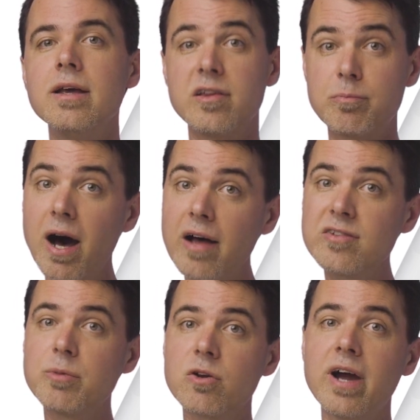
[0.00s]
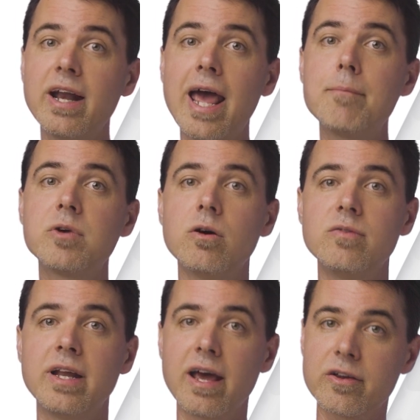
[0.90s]
It's possible to write app
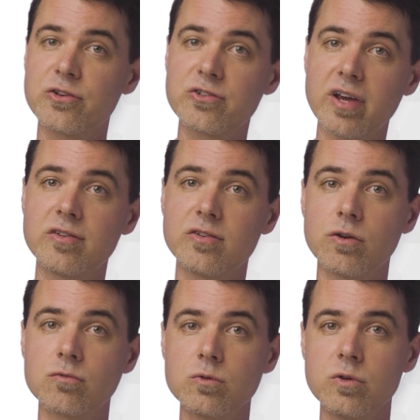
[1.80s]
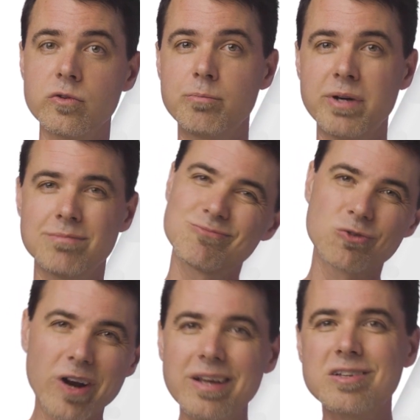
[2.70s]
code that exercises your rules, but
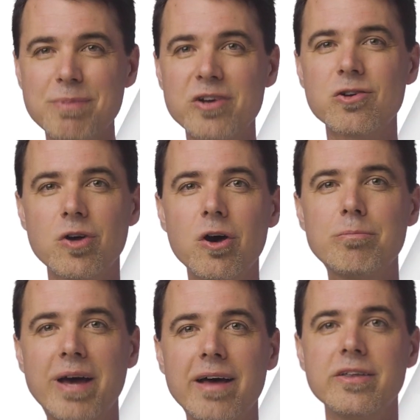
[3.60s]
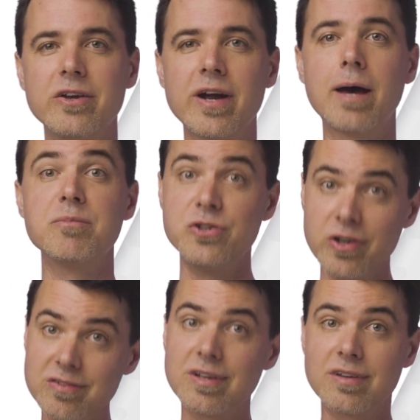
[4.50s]
running a special code path in your app
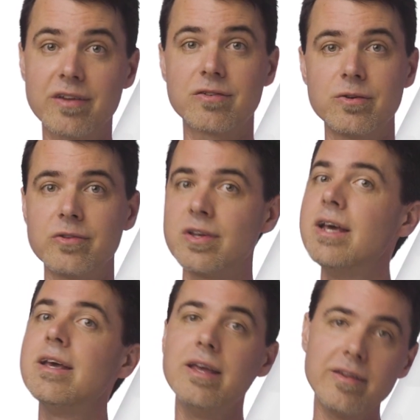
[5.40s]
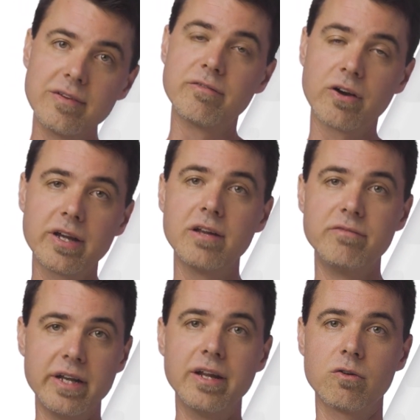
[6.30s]
just to test rules isn't very
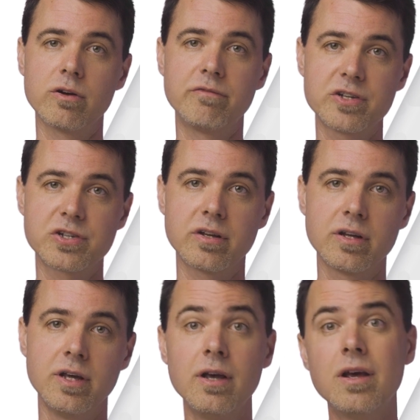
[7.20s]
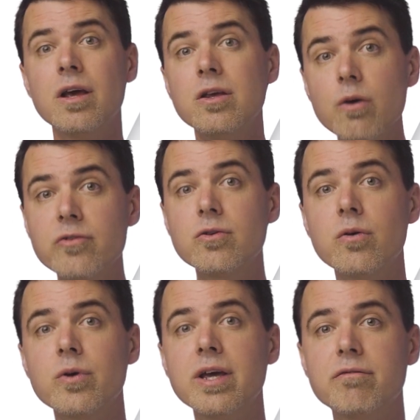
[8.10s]
convenient or efficient. You also
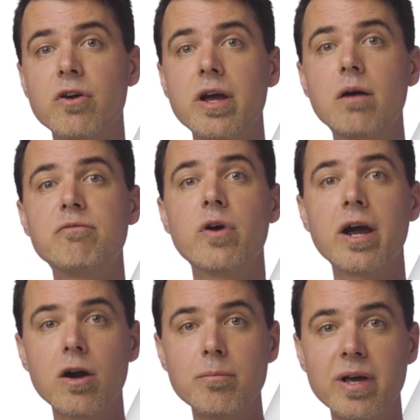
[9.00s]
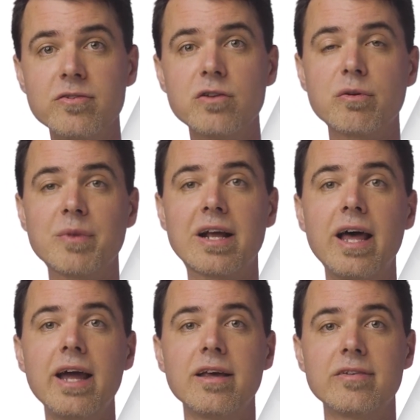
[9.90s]
don't get a very helpful error message from the
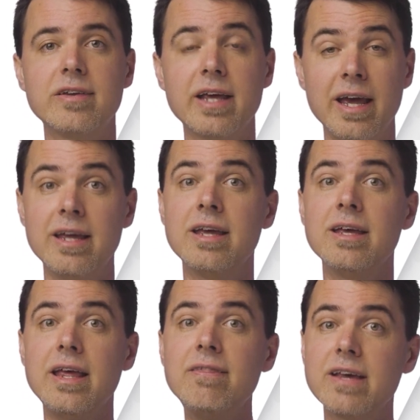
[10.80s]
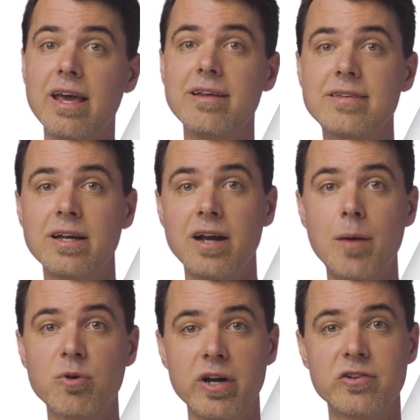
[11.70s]
client SDK in the case that an
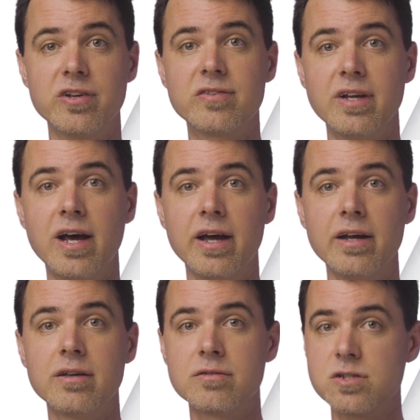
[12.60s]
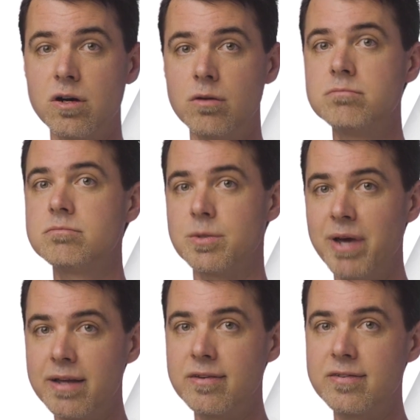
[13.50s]
operation is denied. So, to
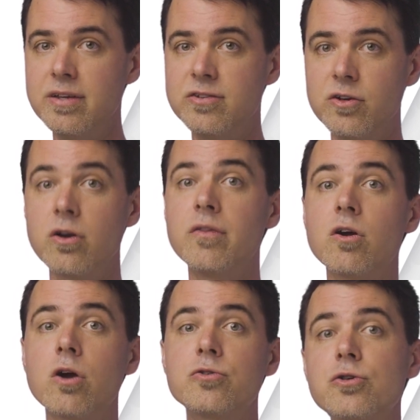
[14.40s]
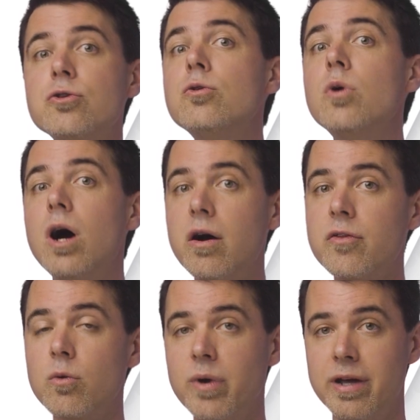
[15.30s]
make this easier, there are two
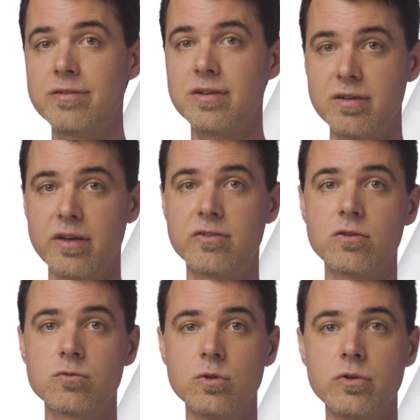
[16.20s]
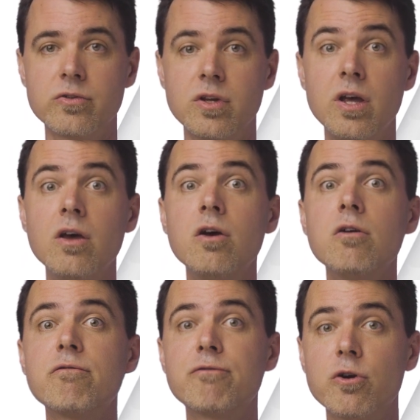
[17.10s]
other ways to test your rules.
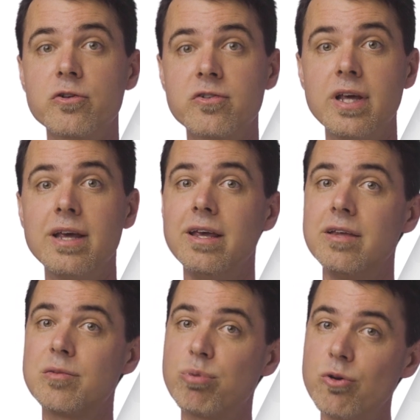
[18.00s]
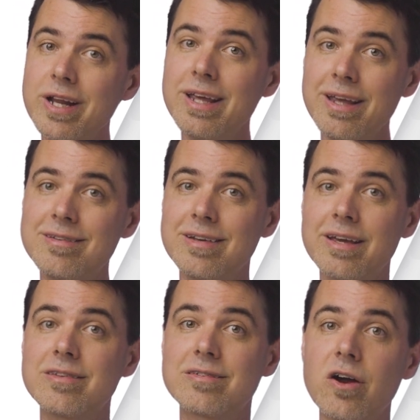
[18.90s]
First, it's pretty easy to
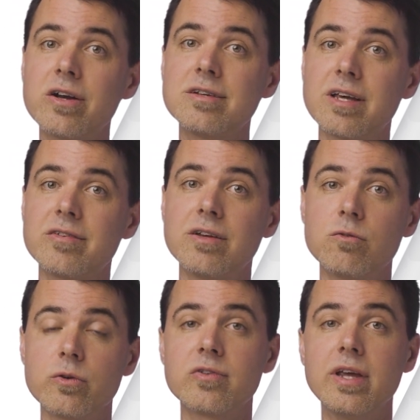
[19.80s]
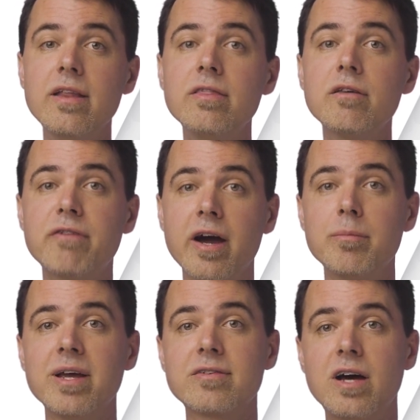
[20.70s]
get started testing rules in the
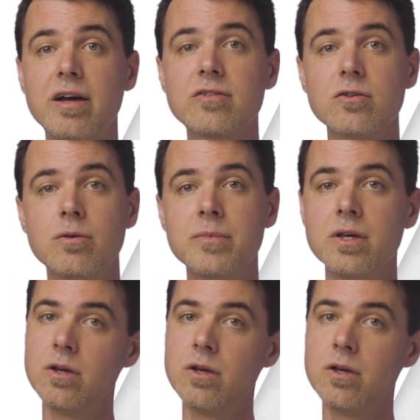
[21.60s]
Firebase console.